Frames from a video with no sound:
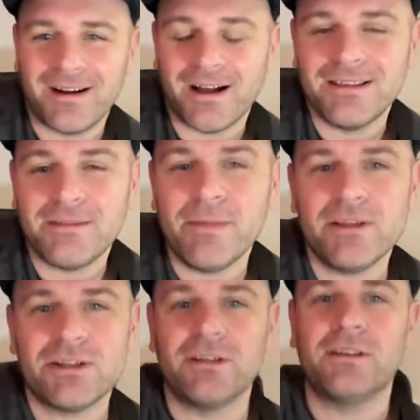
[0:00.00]
did
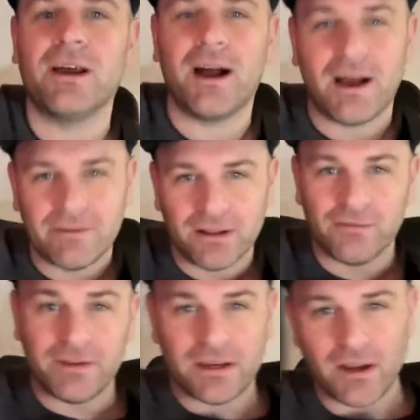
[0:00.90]
mention that I have a little
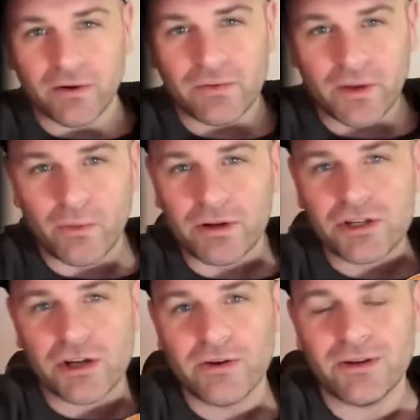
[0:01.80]
video that I want to
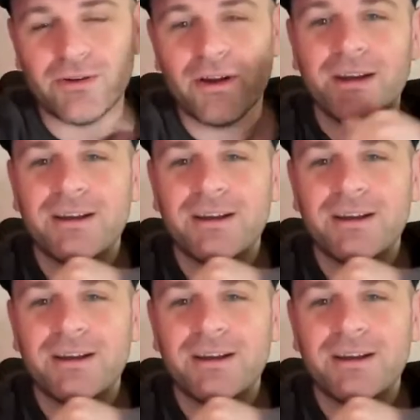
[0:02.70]
show you.